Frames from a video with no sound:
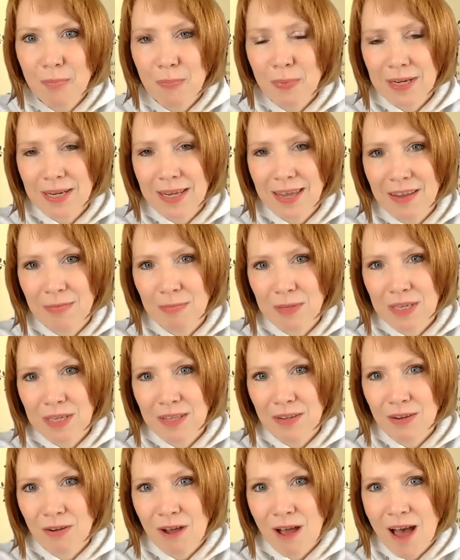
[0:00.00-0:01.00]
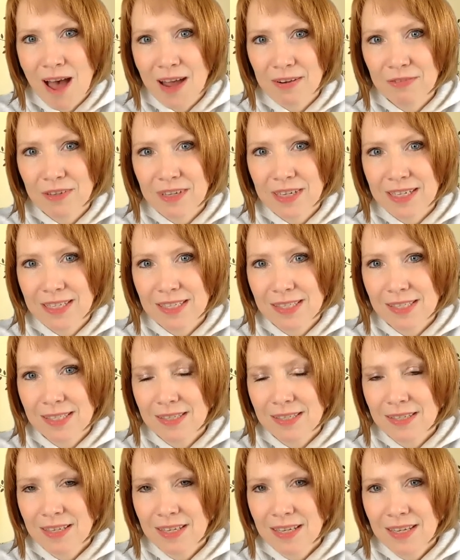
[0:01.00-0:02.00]
and gave me a little confidence
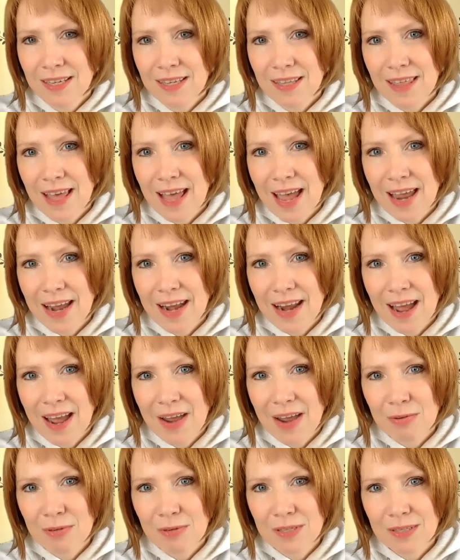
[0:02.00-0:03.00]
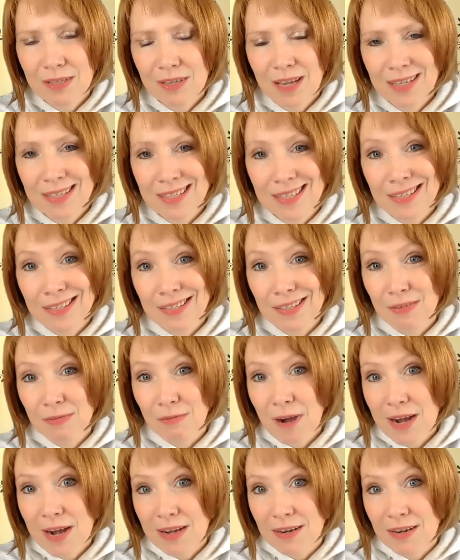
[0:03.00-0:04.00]
that I was a decent
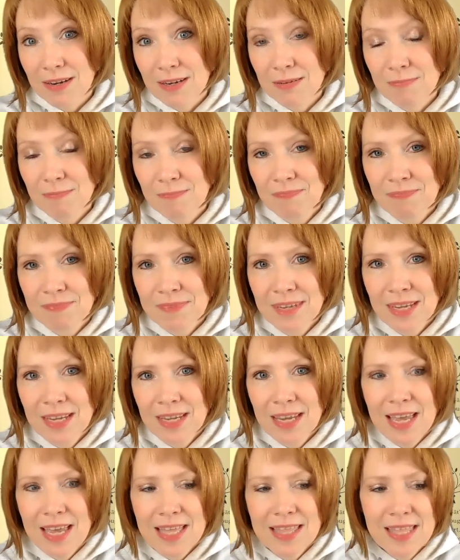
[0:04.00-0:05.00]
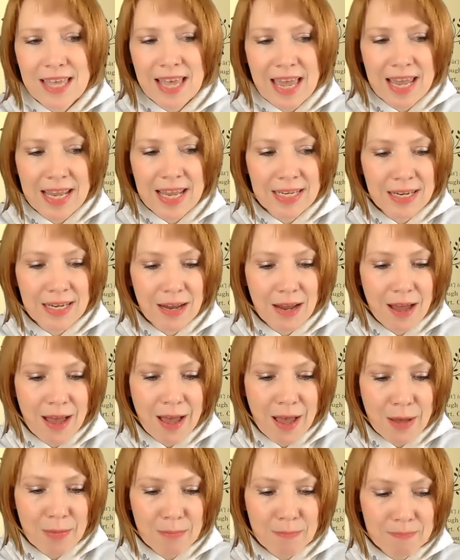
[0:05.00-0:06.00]
writer. And then,
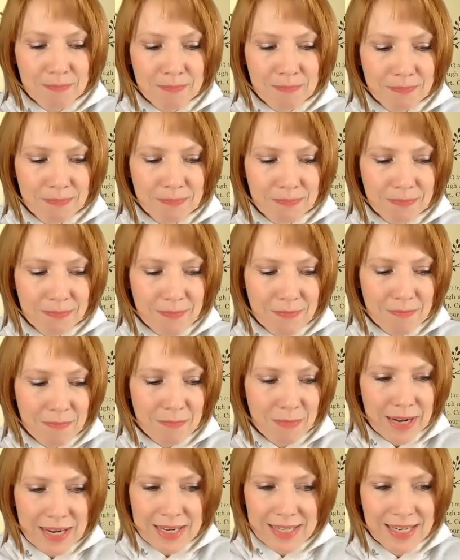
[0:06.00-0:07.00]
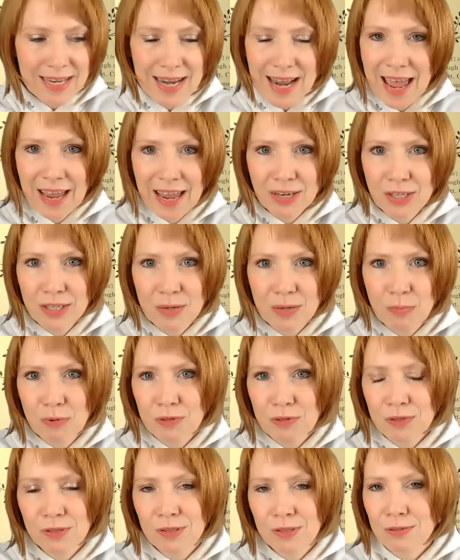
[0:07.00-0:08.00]
but I didn't actually
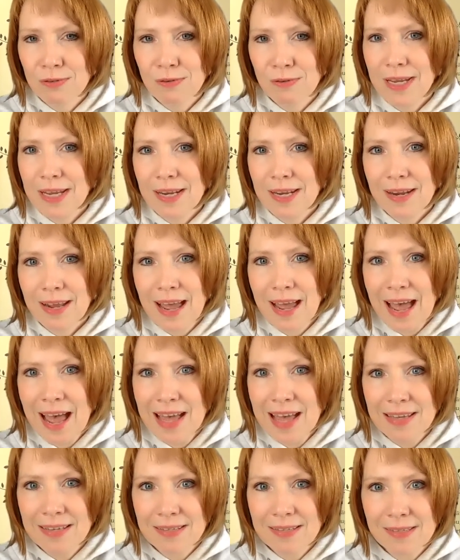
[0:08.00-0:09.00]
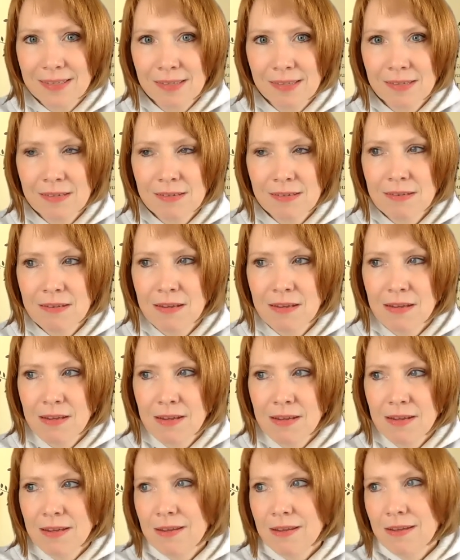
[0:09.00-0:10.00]
pursue it as
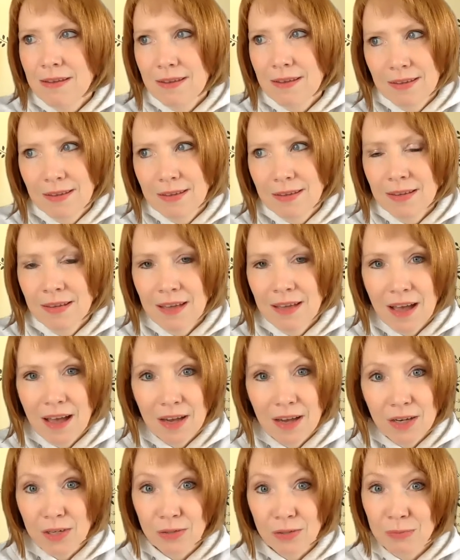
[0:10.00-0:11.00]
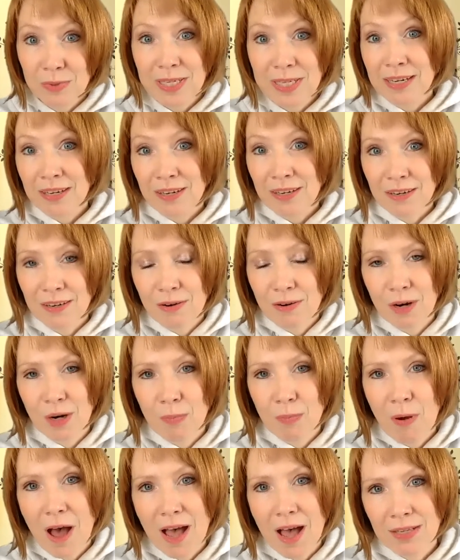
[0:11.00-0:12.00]
a career or a
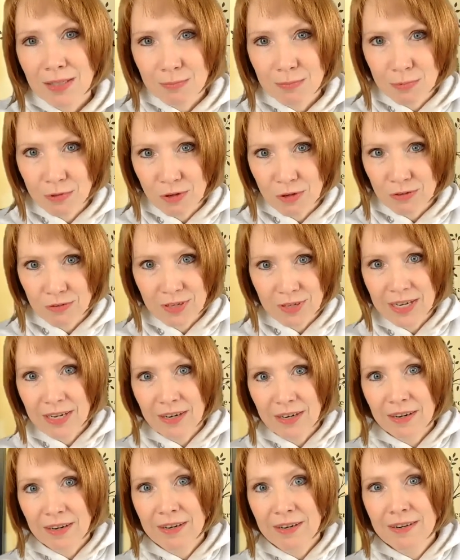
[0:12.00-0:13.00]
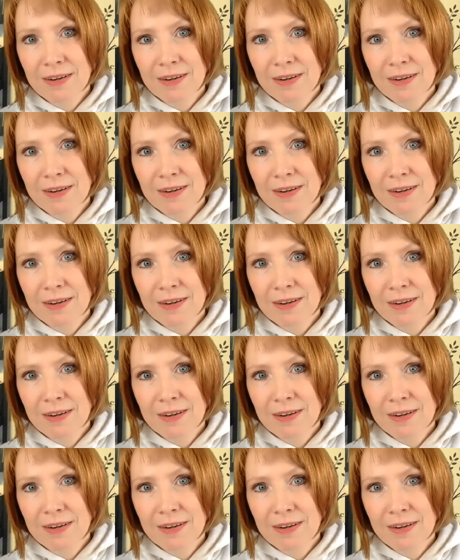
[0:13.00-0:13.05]
possible career